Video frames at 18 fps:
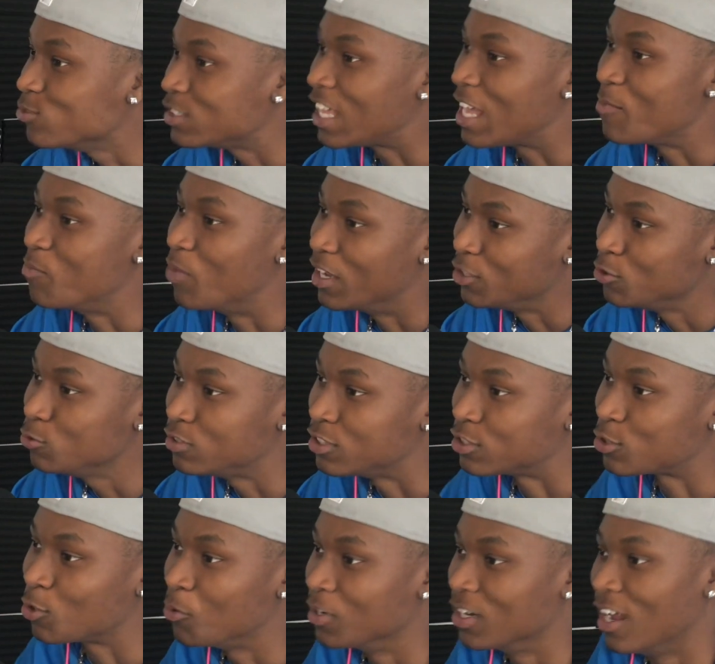was like, but you just
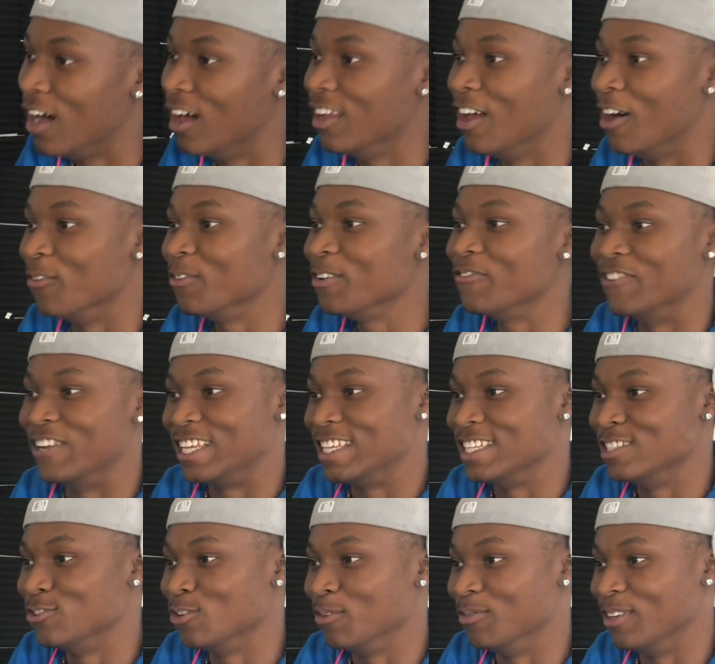threw it all off. We finna
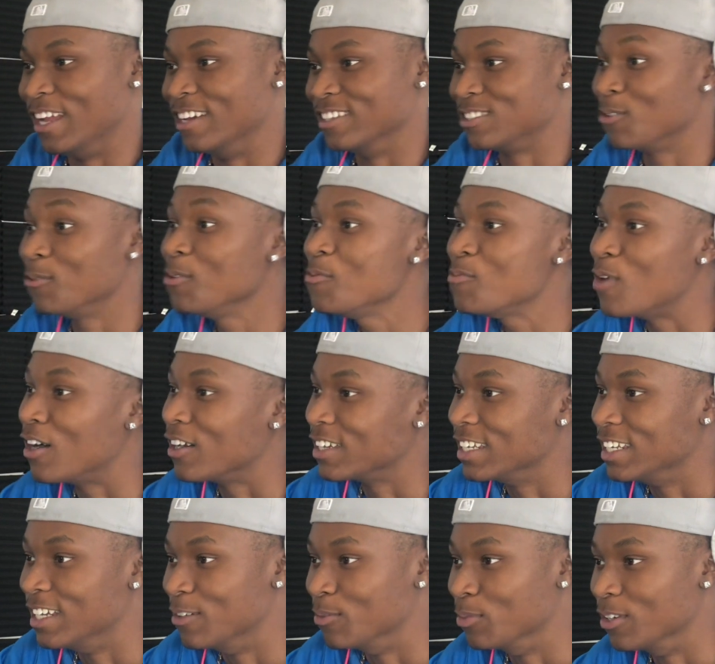get jumping now, so we walk in
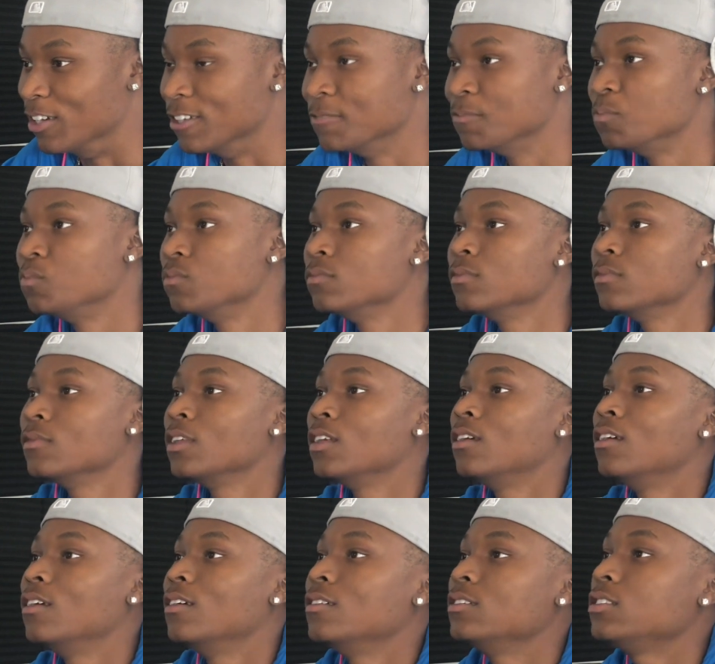there, bro.
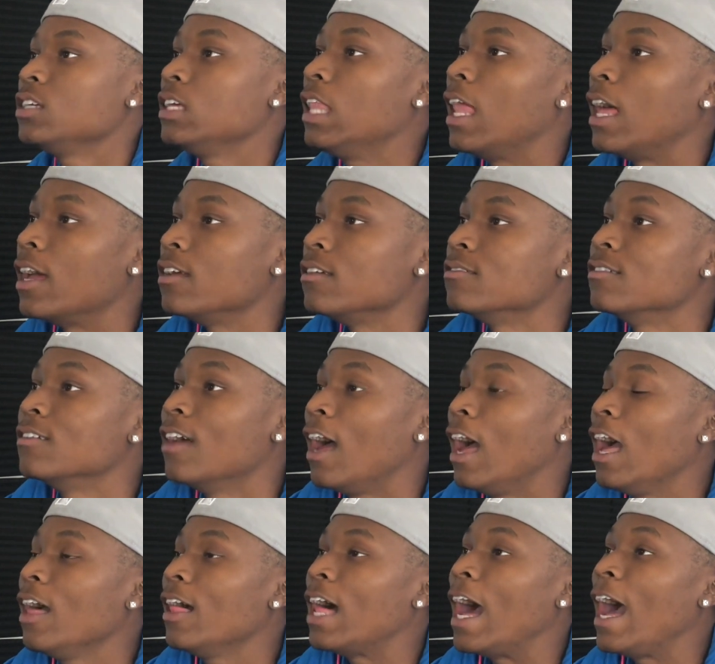She like,
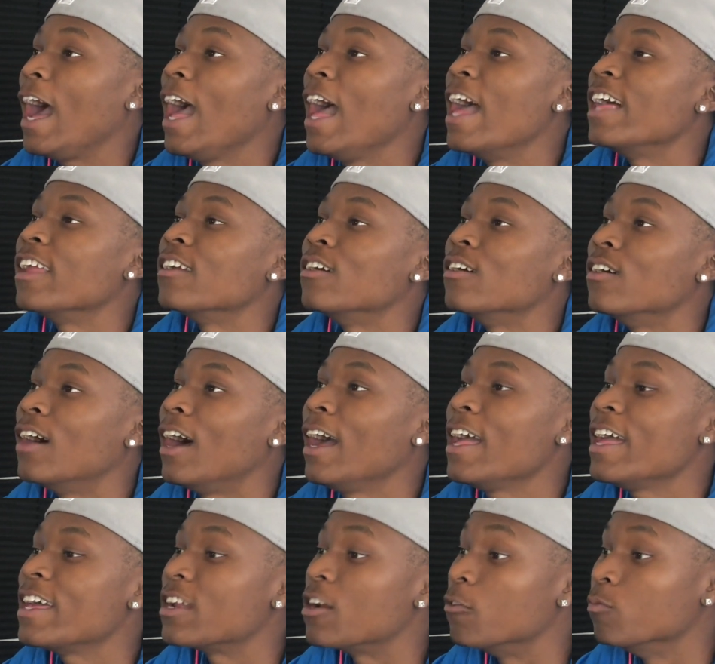I had
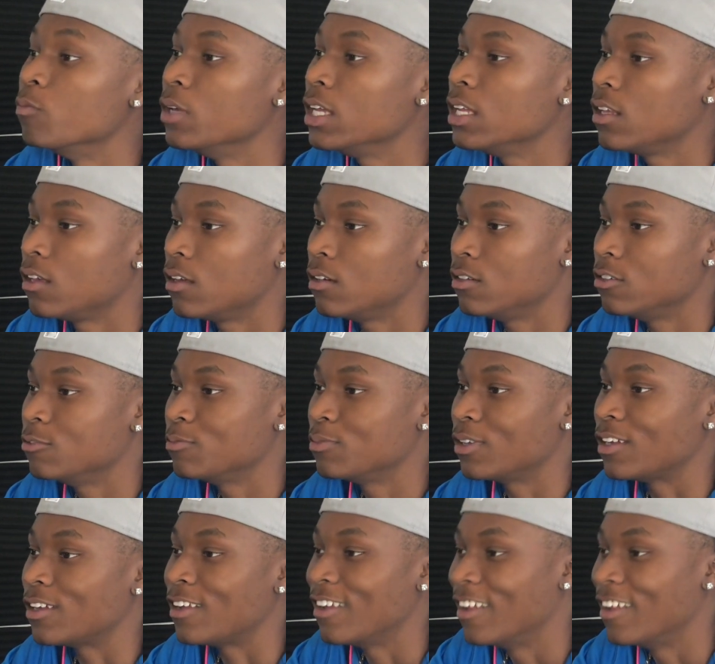a beanie on, bro.